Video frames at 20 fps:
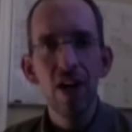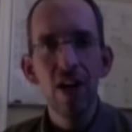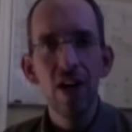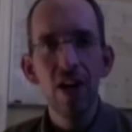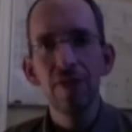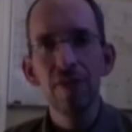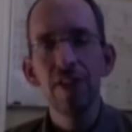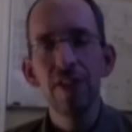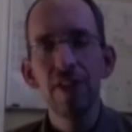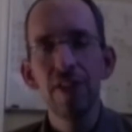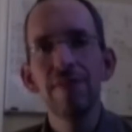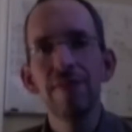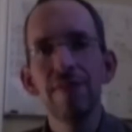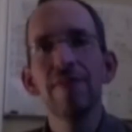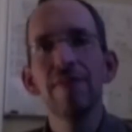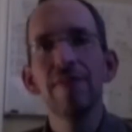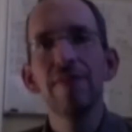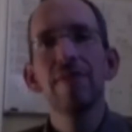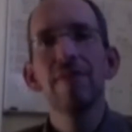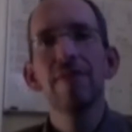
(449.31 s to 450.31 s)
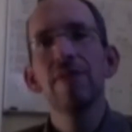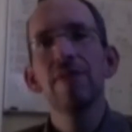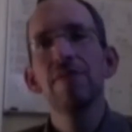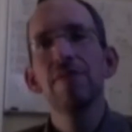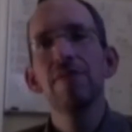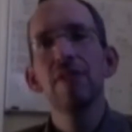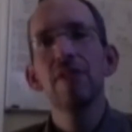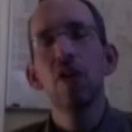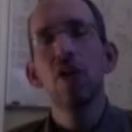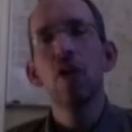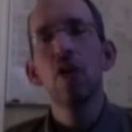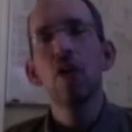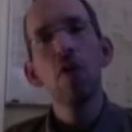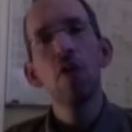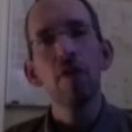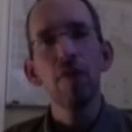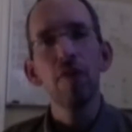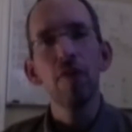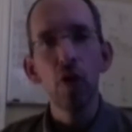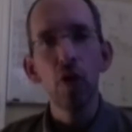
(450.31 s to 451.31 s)
often
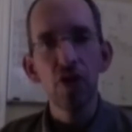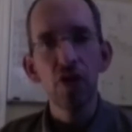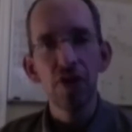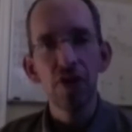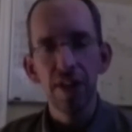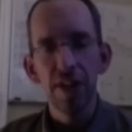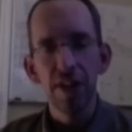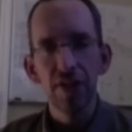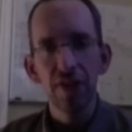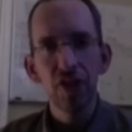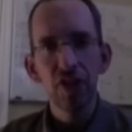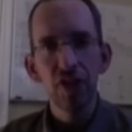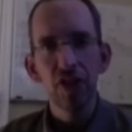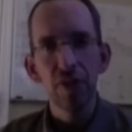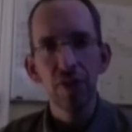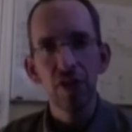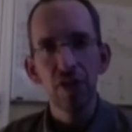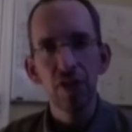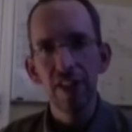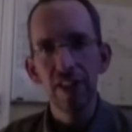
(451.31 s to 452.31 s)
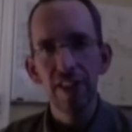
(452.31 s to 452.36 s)
over-focused on systems to the